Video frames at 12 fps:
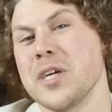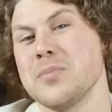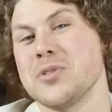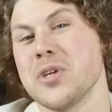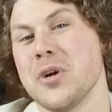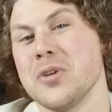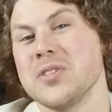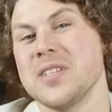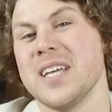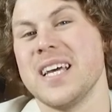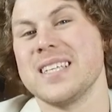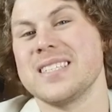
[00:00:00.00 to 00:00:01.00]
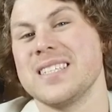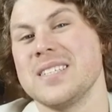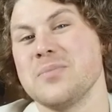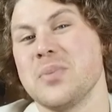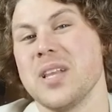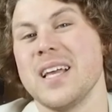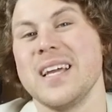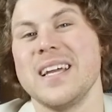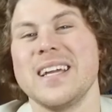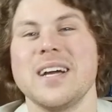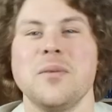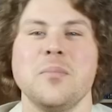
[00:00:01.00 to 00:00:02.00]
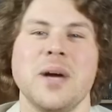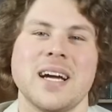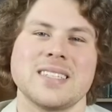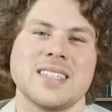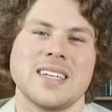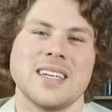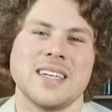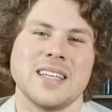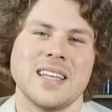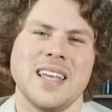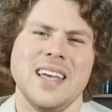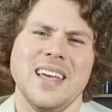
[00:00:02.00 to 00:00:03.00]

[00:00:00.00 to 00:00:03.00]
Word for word: up Charlton Heston playing a Mexican.